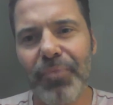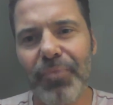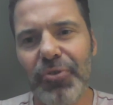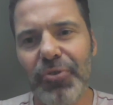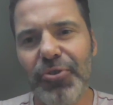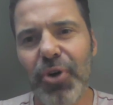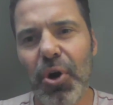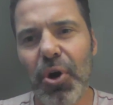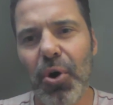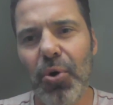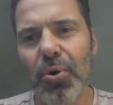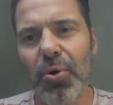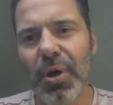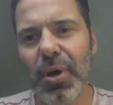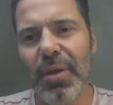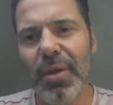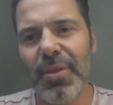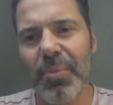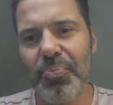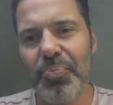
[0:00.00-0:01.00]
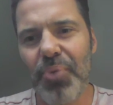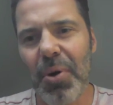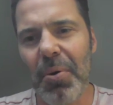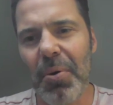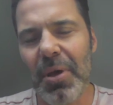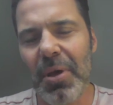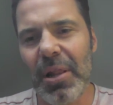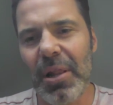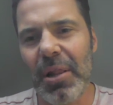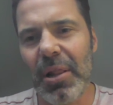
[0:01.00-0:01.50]
So they're
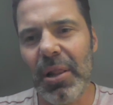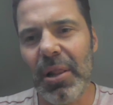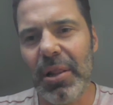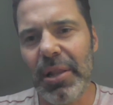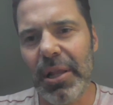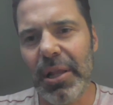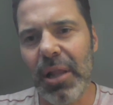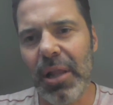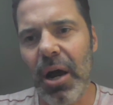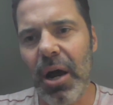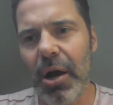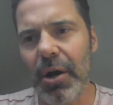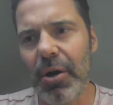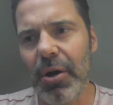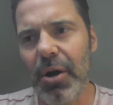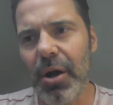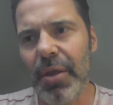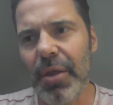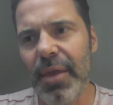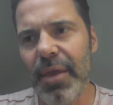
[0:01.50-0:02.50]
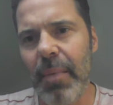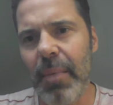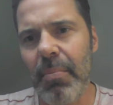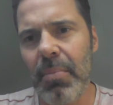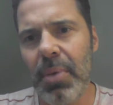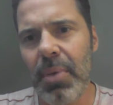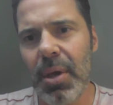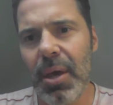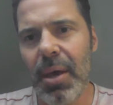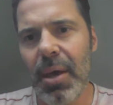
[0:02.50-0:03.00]
probably a little harder on
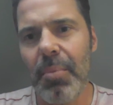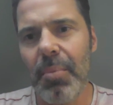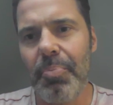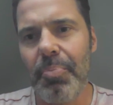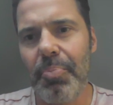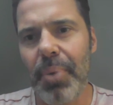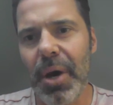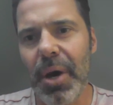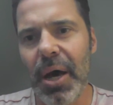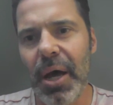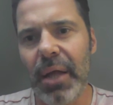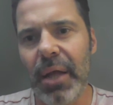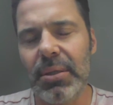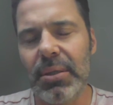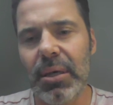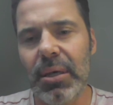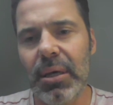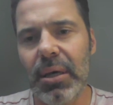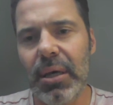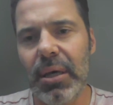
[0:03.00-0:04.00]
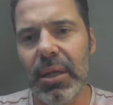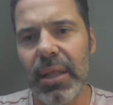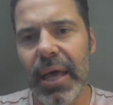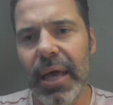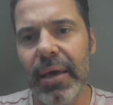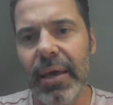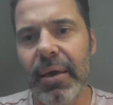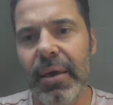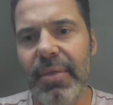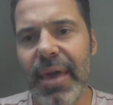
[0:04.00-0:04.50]
them, but
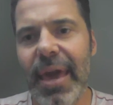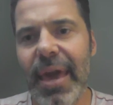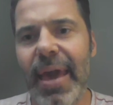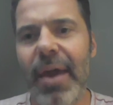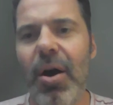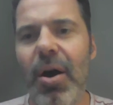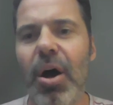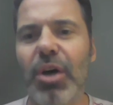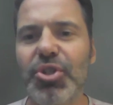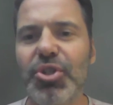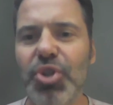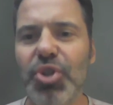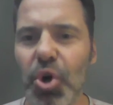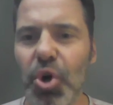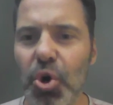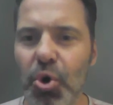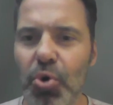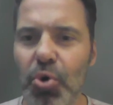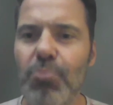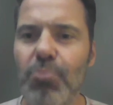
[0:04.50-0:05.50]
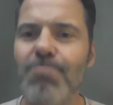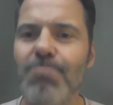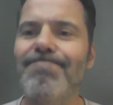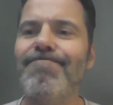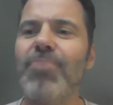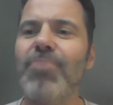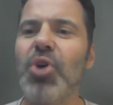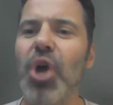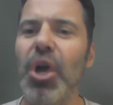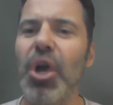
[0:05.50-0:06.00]
like they also
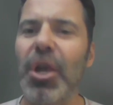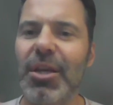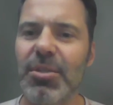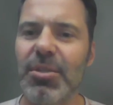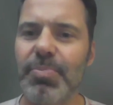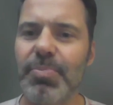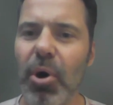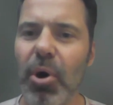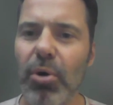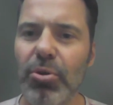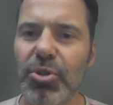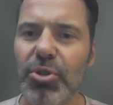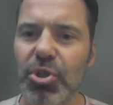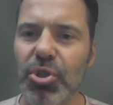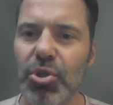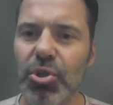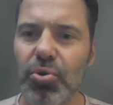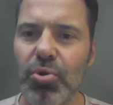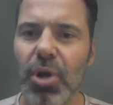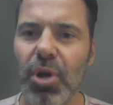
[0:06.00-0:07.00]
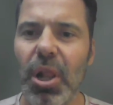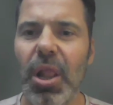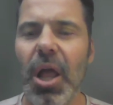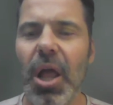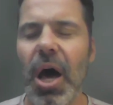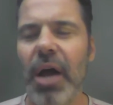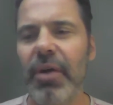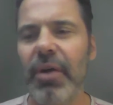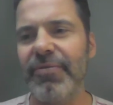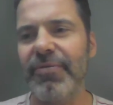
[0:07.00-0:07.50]
got exposed to a
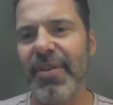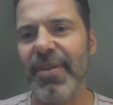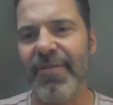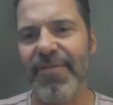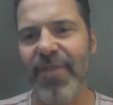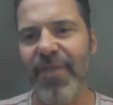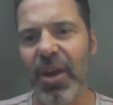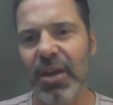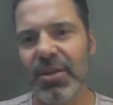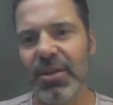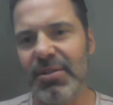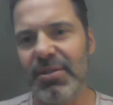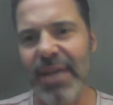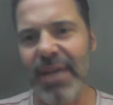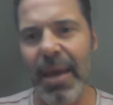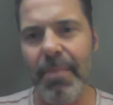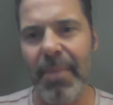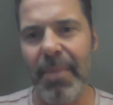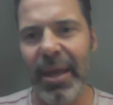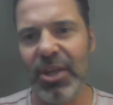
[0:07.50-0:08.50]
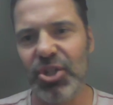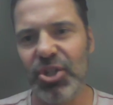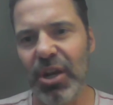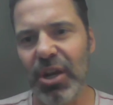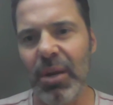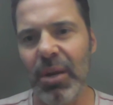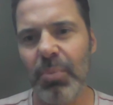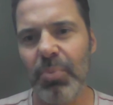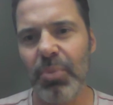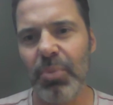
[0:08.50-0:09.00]
lot of different
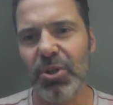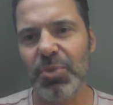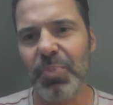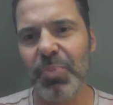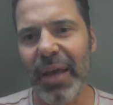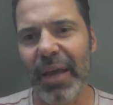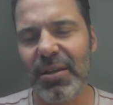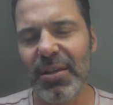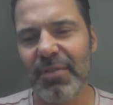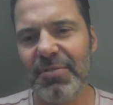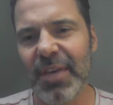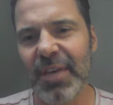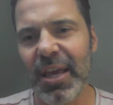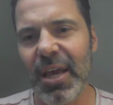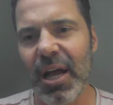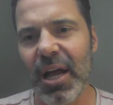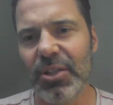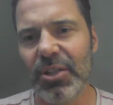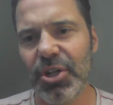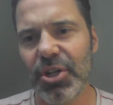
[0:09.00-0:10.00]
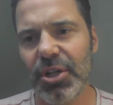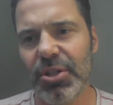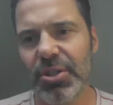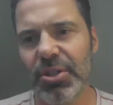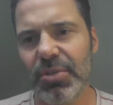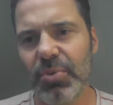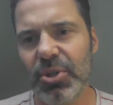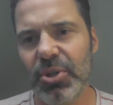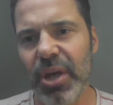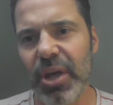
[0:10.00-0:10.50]
dimension and perspectives and cultures,
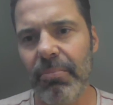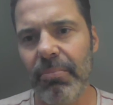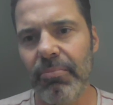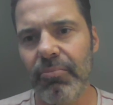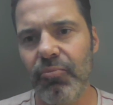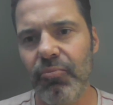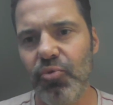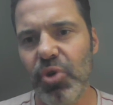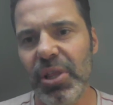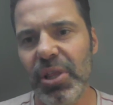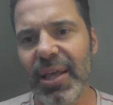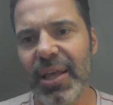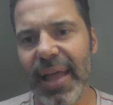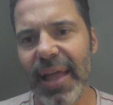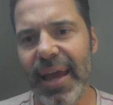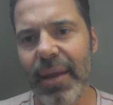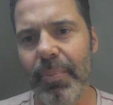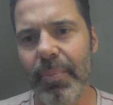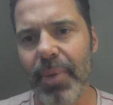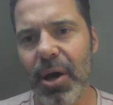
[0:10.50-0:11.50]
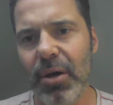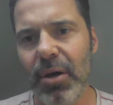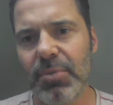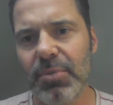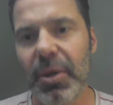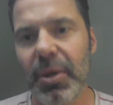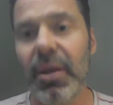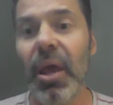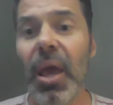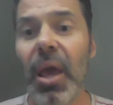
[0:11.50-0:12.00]
which I'm really glad about.
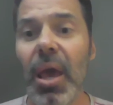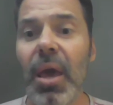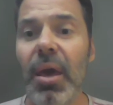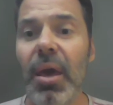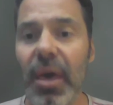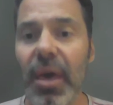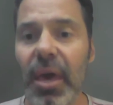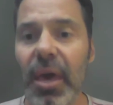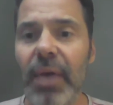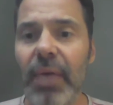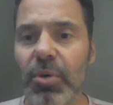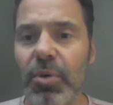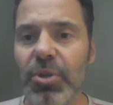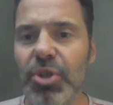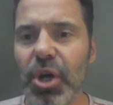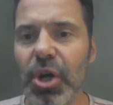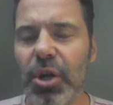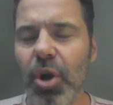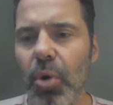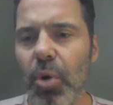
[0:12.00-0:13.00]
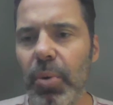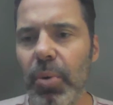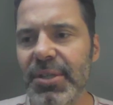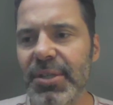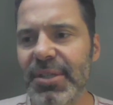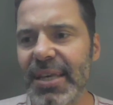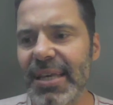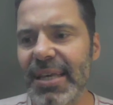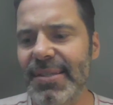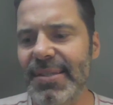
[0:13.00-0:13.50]
But it was not
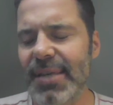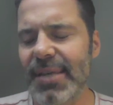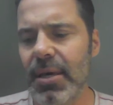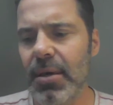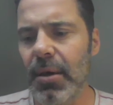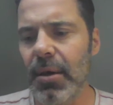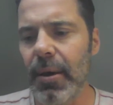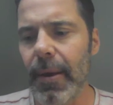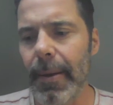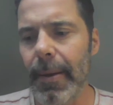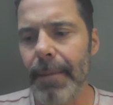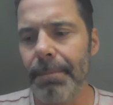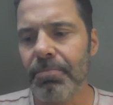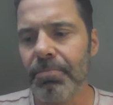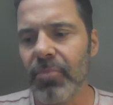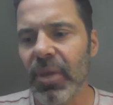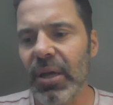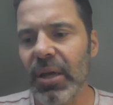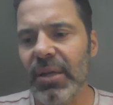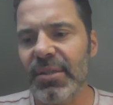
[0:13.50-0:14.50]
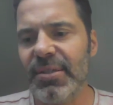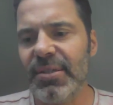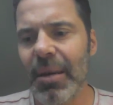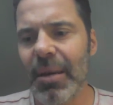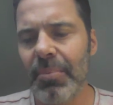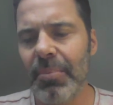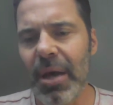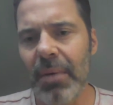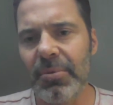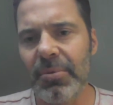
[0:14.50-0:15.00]
always easy.
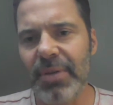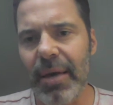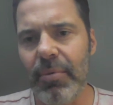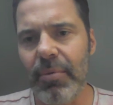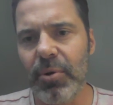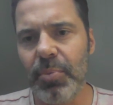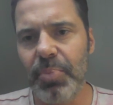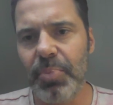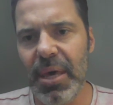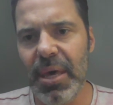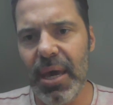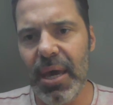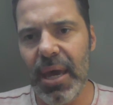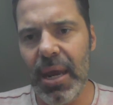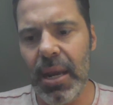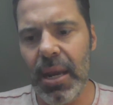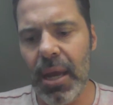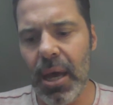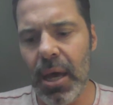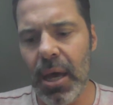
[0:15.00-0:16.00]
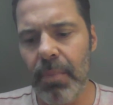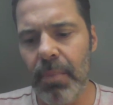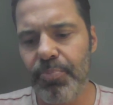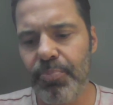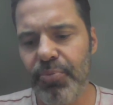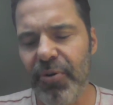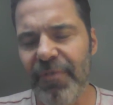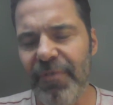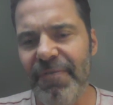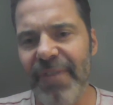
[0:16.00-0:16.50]
Sometimes I would be in a
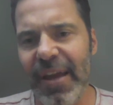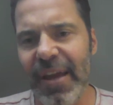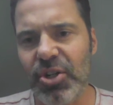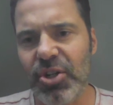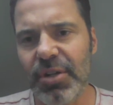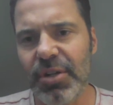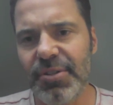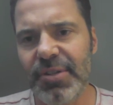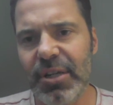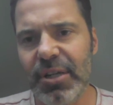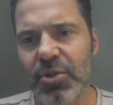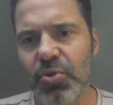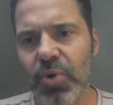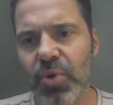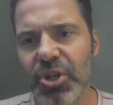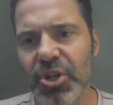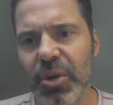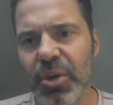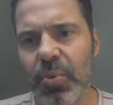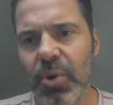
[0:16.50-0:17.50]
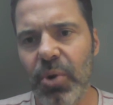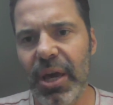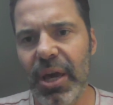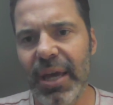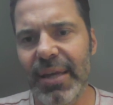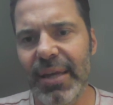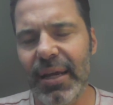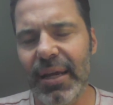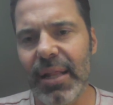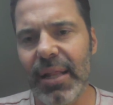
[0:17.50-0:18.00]
professional situation
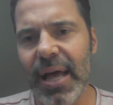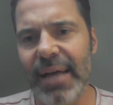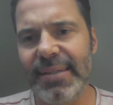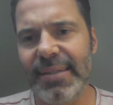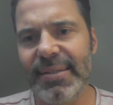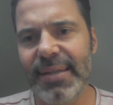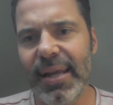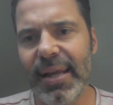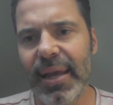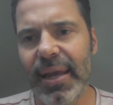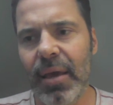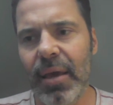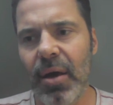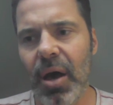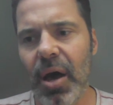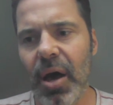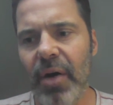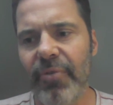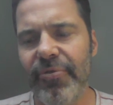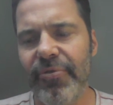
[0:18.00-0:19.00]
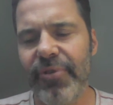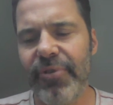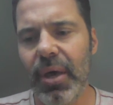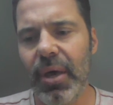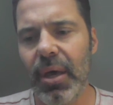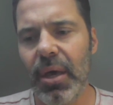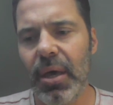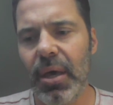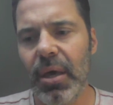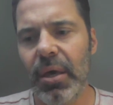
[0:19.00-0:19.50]
hit a glass ceiling of,
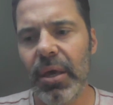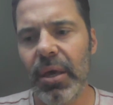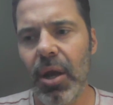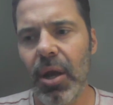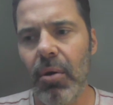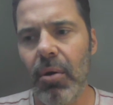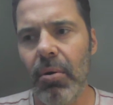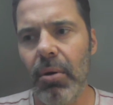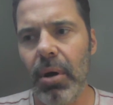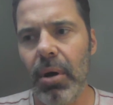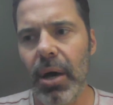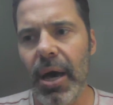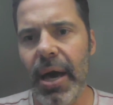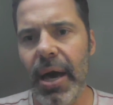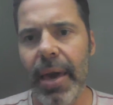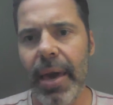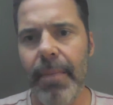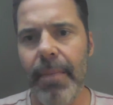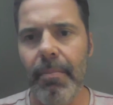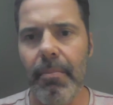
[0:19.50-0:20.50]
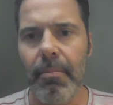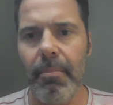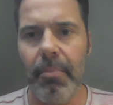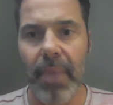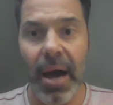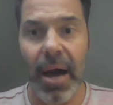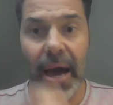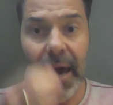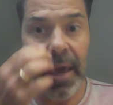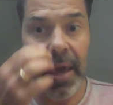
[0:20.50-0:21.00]
I
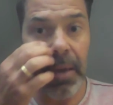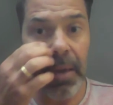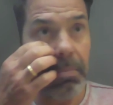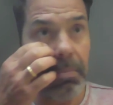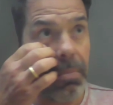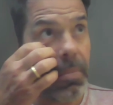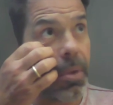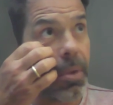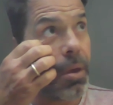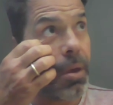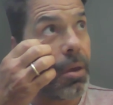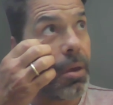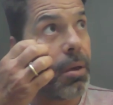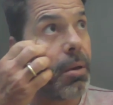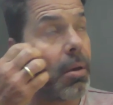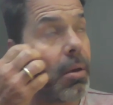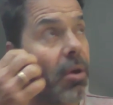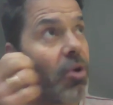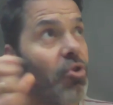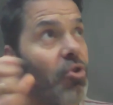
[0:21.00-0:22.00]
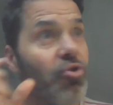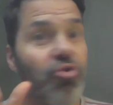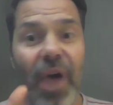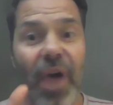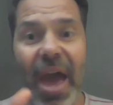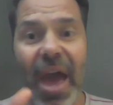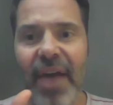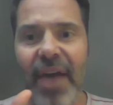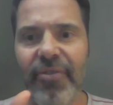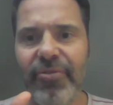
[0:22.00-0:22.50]
my
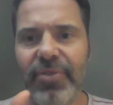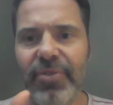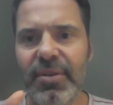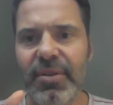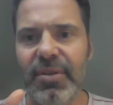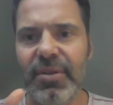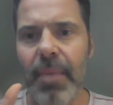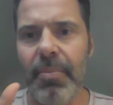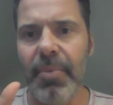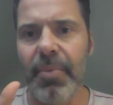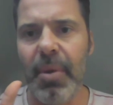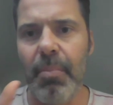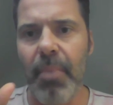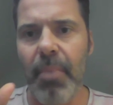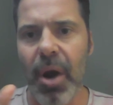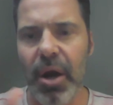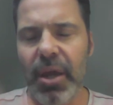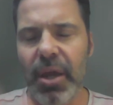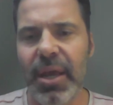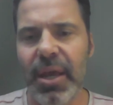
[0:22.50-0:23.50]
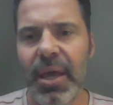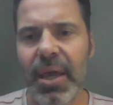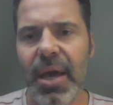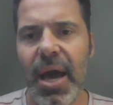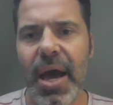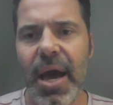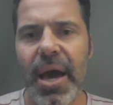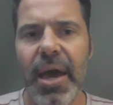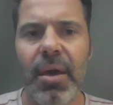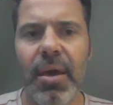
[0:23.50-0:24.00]
craft is I'm the marketing
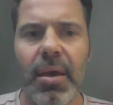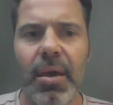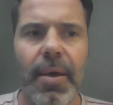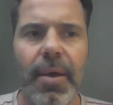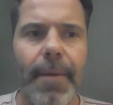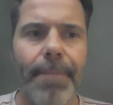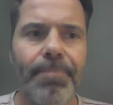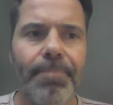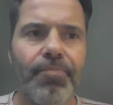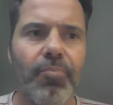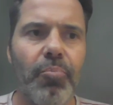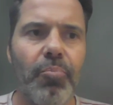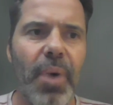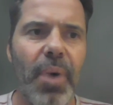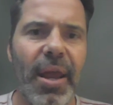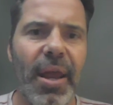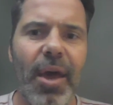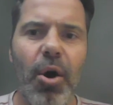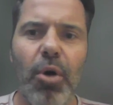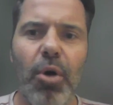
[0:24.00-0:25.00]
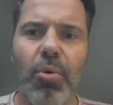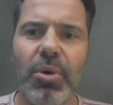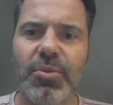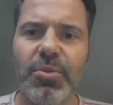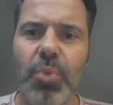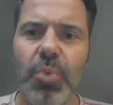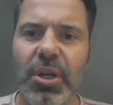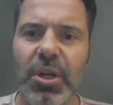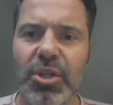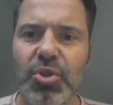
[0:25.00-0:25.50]
guy, but I always
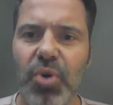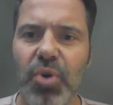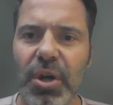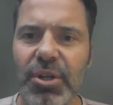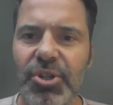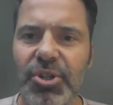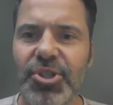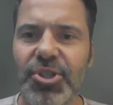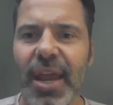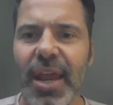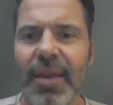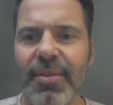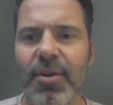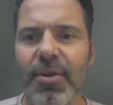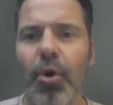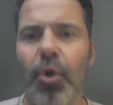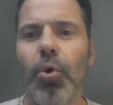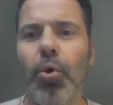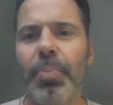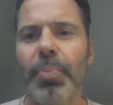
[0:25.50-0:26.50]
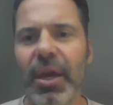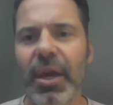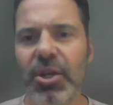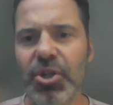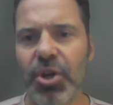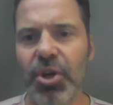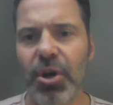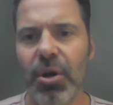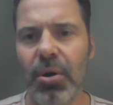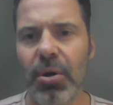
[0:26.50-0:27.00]
wanted to understand the whole
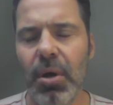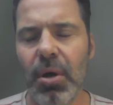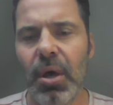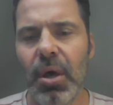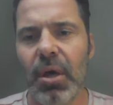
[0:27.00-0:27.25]
picture.